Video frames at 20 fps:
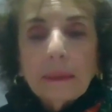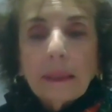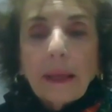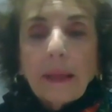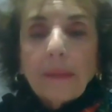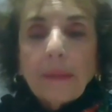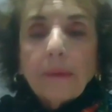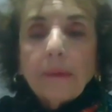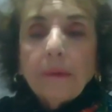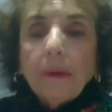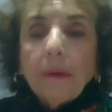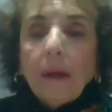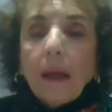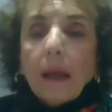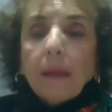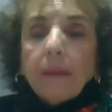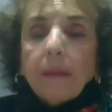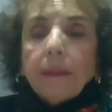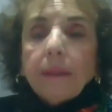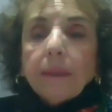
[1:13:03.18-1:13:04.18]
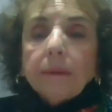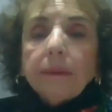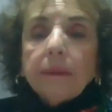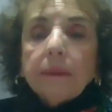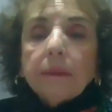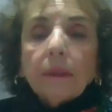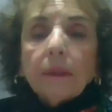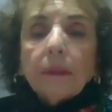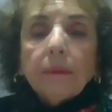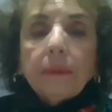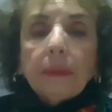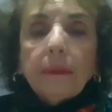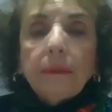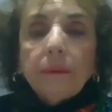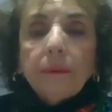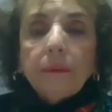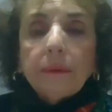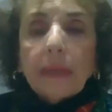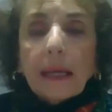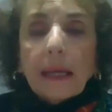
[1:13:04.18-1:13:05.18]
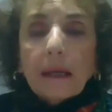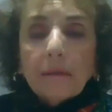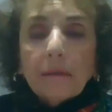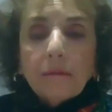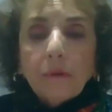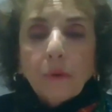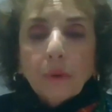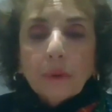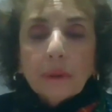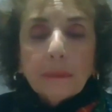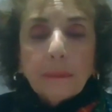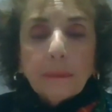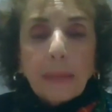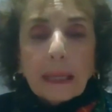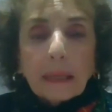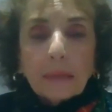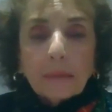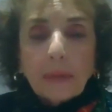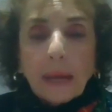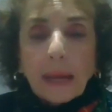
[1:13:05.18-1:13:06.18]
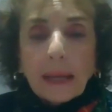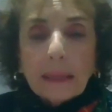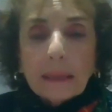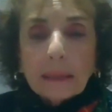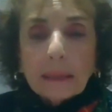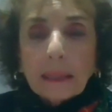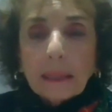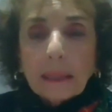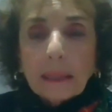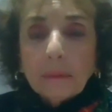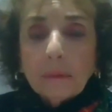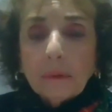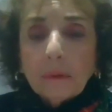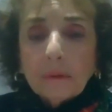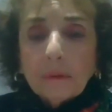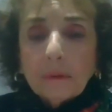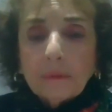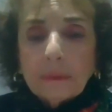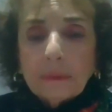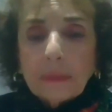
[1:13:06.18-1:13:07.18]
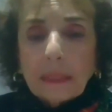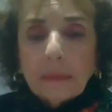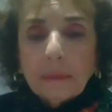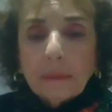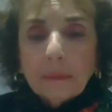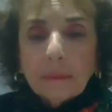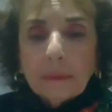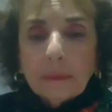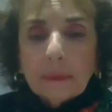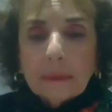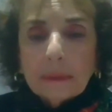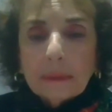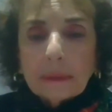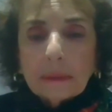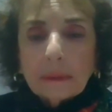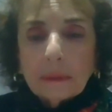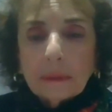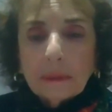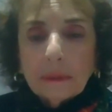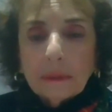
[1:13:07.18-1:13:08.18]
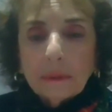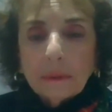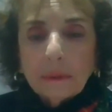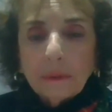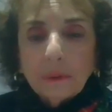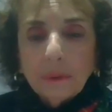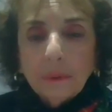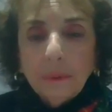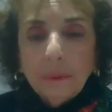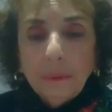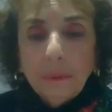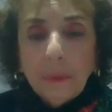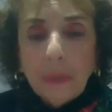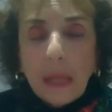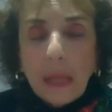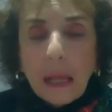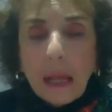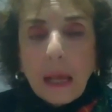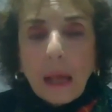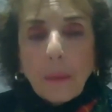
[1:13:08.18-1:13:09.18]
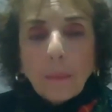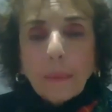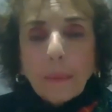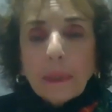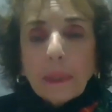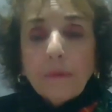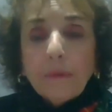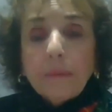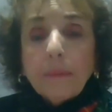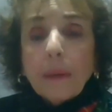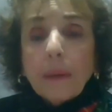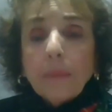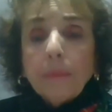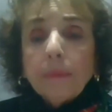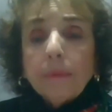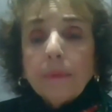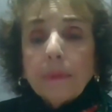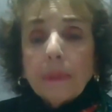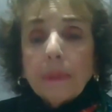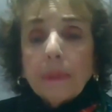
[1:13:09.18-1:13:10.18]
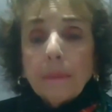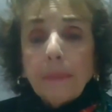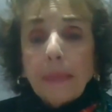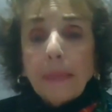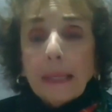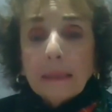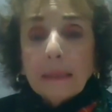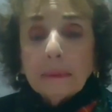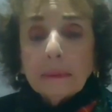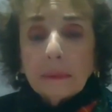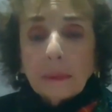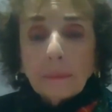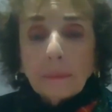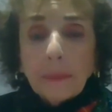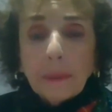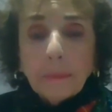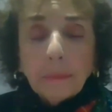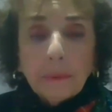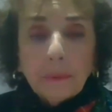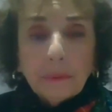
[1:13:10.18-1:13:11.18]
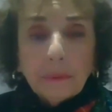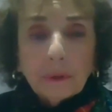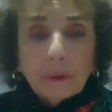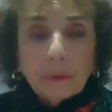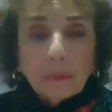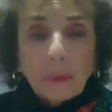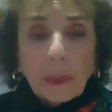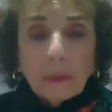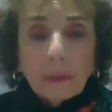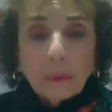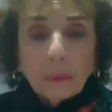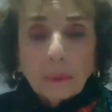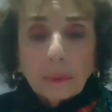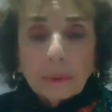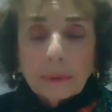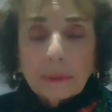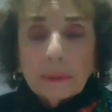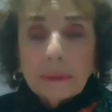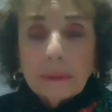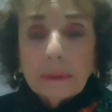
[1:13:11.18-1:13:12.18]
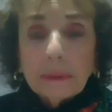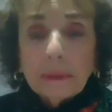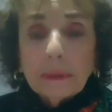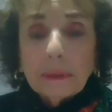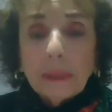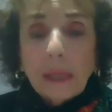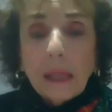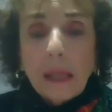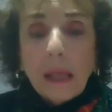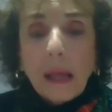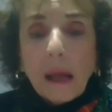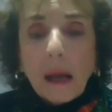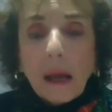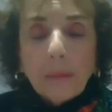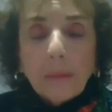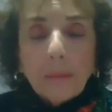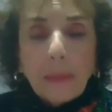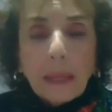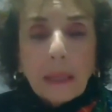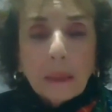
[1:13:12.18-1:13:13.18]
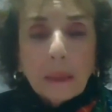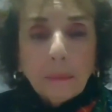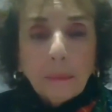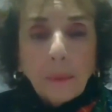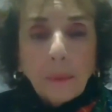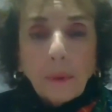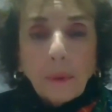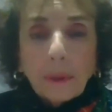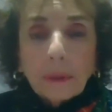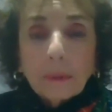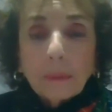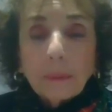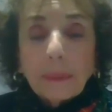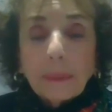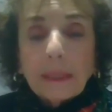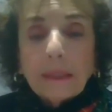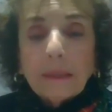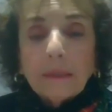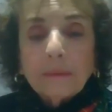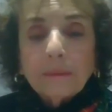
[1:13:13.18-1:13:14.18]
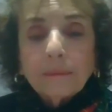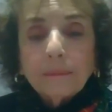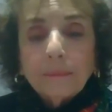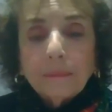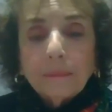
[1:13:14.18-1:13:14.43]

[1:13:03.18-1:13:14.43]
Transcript: together years ago they used to have horseback riding i don't know if i don't think they still do but i remember in the past that people used to ride horses on Pelham Parkway